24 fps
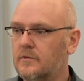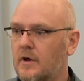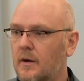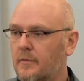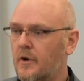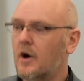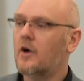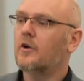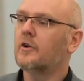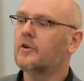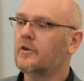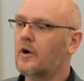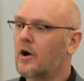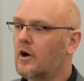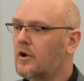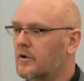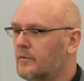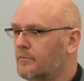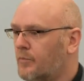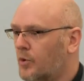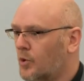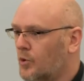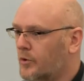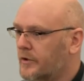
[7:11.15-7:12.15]
I mean,
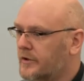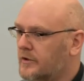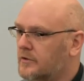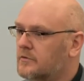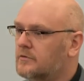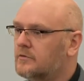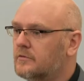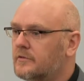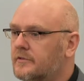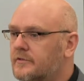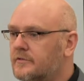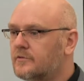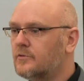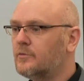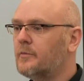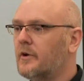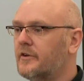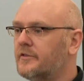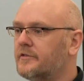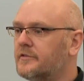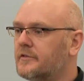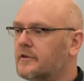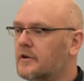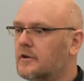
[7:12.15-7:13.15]
I'll employ you. It's
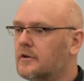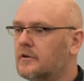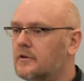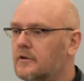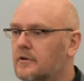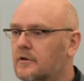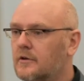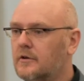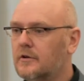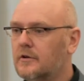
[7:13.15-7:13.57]
almost a